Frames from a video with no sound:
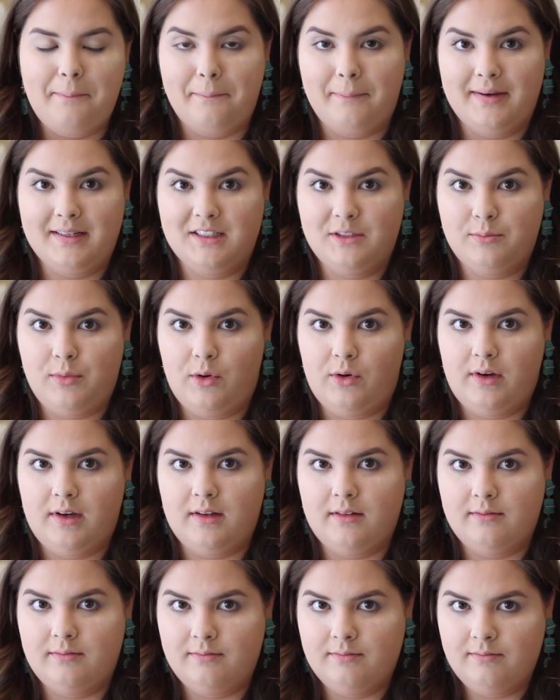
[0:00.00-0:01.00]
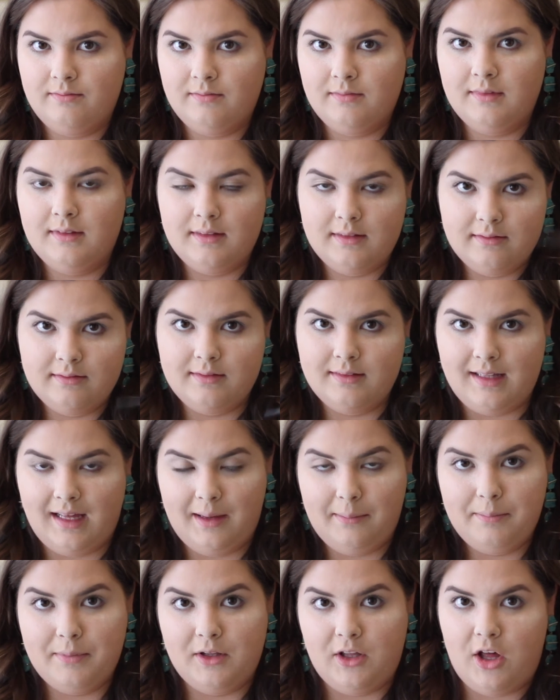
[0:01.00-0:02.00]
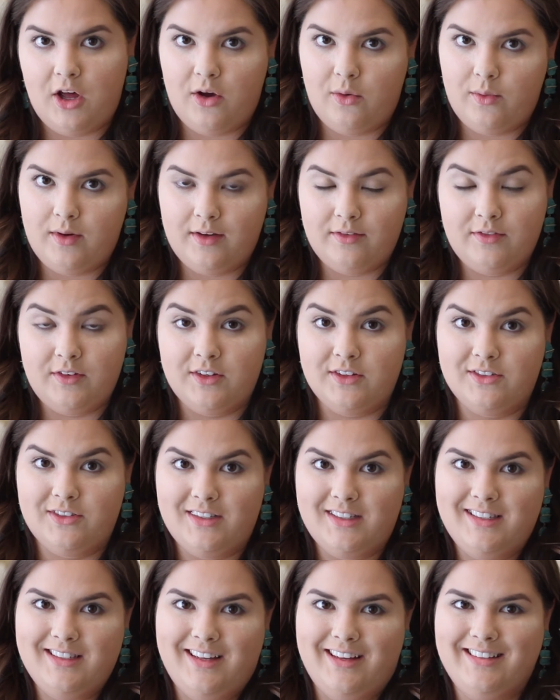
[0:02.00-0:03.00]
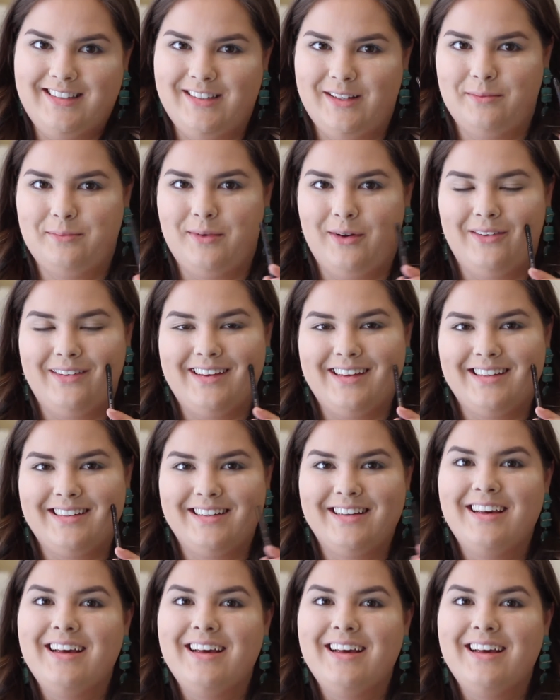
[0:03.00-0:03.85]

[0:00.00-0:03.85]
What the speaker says: Mine's broken. Like below if yours is also broken.